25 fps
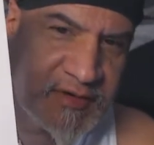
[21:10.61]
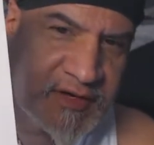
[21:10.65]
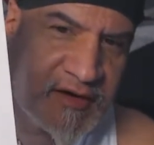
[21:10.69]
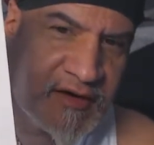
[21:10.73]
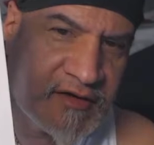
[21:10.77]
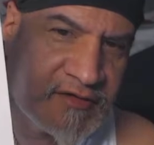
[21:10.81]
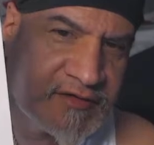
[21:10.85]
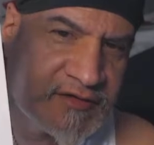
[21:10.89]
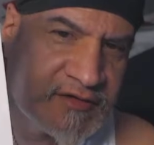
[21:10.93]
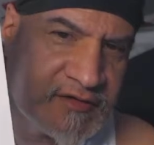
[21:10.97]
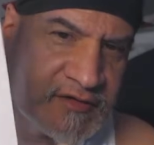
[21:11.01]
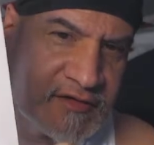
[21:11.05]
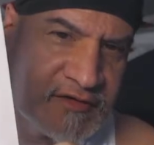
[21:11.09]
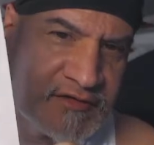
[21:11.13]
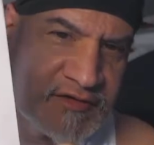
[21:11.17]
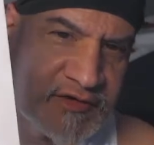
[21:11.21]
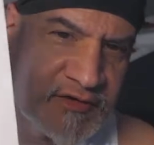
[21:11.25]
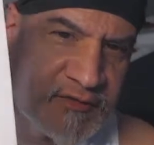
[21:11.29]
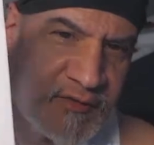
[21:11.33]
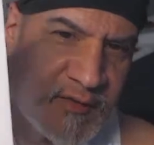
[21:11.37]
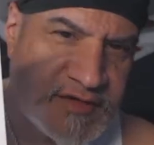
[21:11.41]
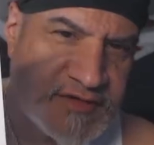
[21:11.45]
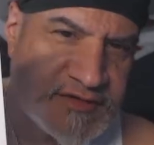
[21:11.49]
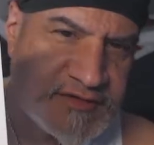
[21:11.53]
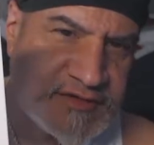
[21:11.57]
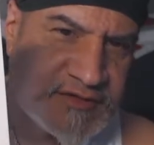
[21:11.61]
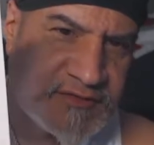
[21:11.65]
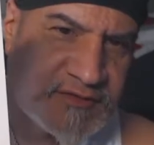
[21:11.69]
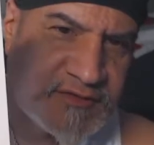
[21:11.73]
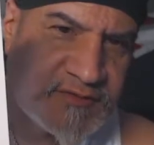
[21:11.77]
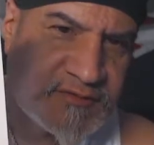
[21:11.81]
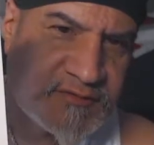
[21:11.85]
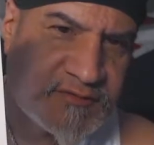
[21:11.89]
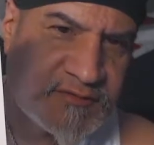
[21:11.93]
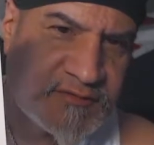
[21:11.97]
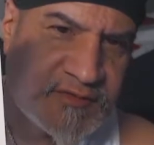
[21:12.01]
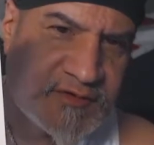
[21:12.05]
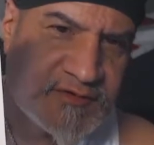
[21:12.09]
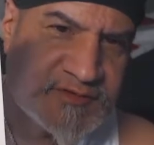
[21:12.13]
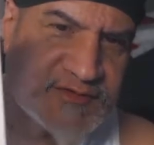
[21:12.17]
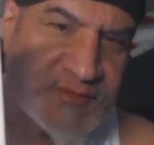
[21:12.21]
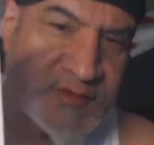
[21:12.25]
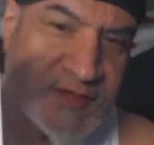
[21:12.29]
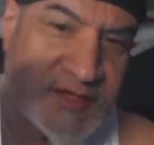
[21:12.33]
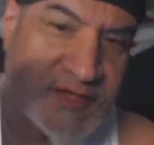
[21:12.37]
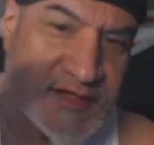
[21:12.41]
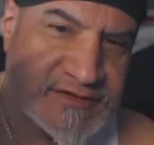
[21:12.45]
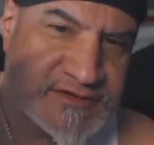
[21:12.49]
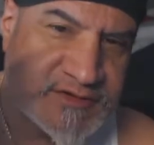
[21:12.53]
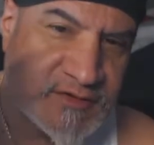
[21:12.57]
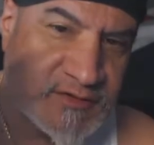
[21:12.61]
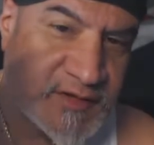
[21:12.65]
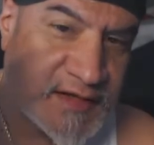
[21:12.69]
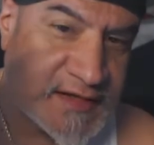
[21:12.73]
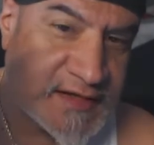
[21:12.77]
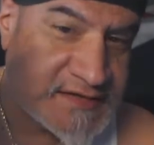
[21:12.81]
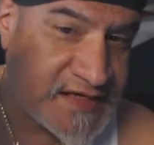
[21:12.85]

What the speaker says: but on the original it was released only